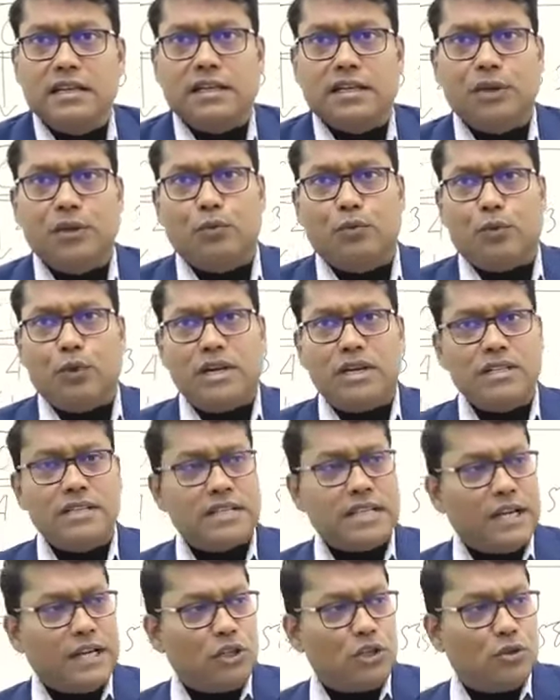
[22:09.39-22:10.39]
one
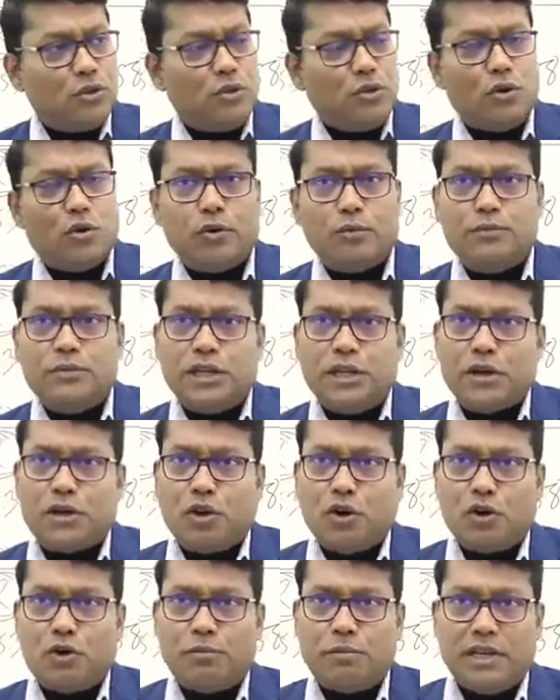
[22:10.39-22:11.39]
side of the
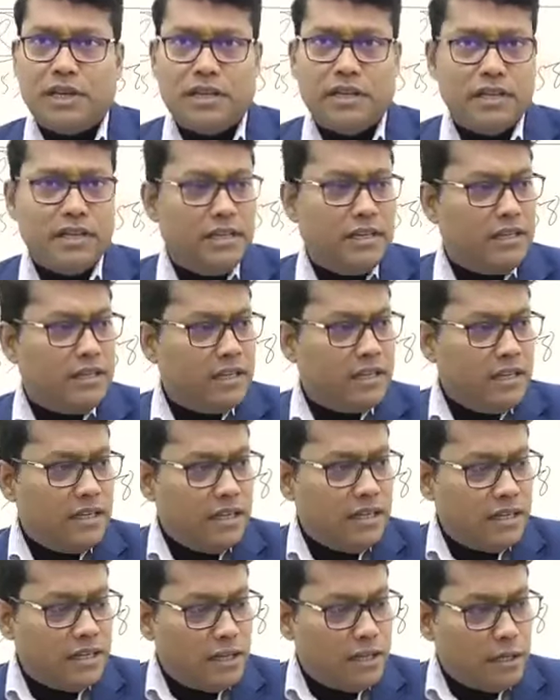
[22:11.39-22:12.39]
economy
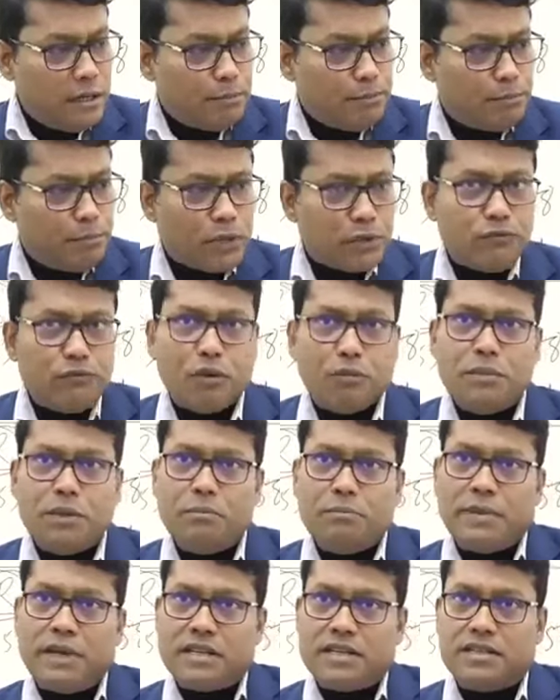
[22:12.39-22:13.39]
really performing
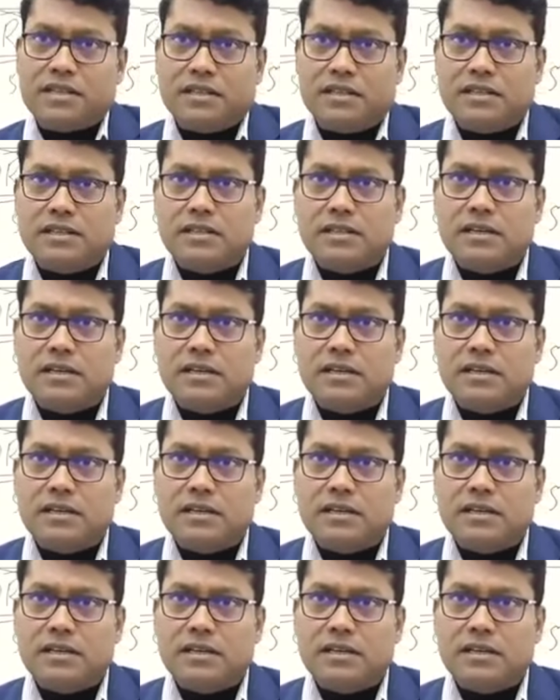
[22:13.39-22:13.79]
better,